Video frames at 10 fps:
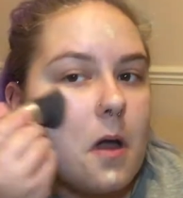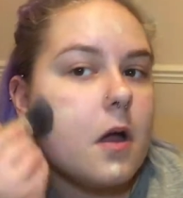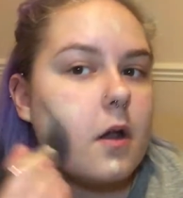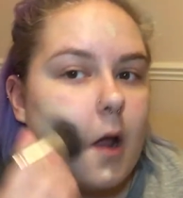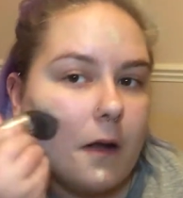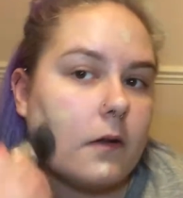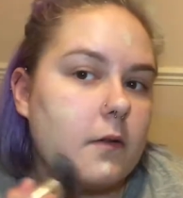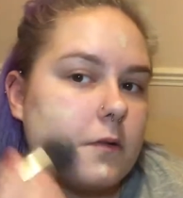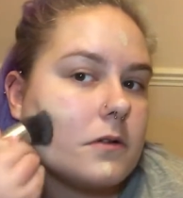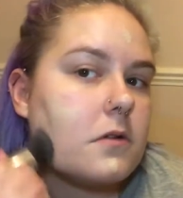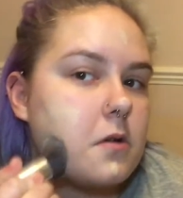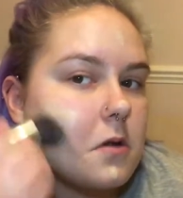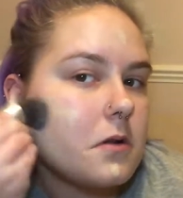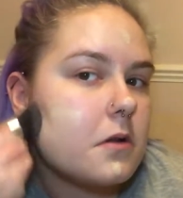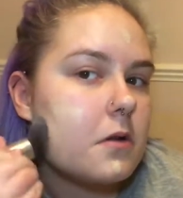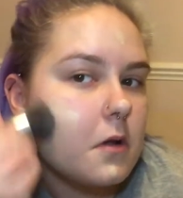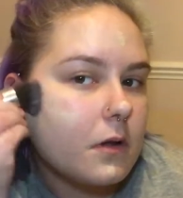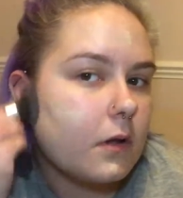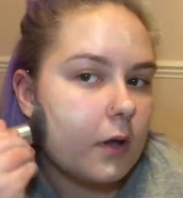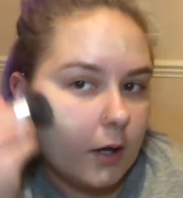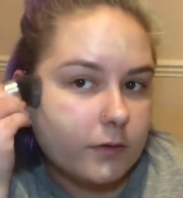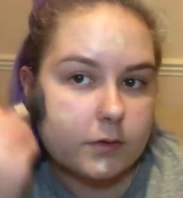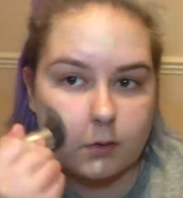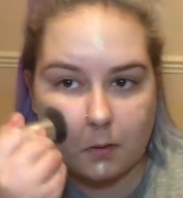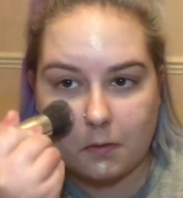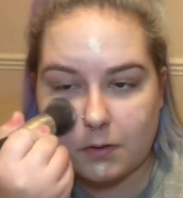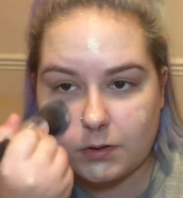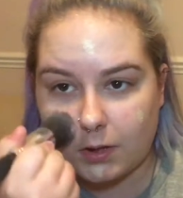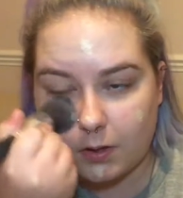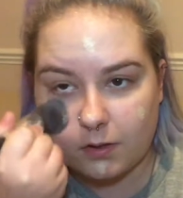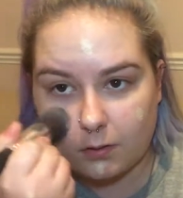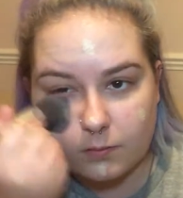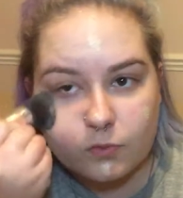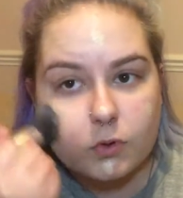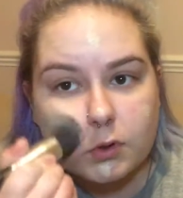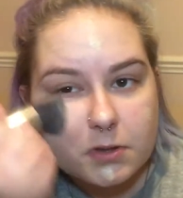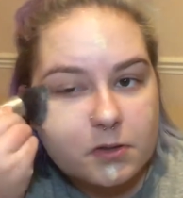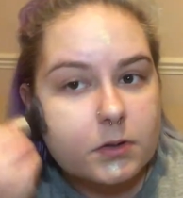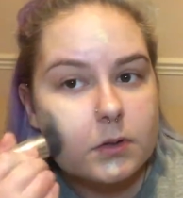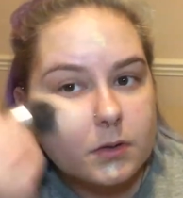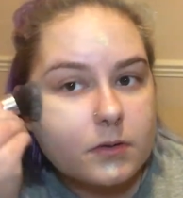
and then I just go in circular motions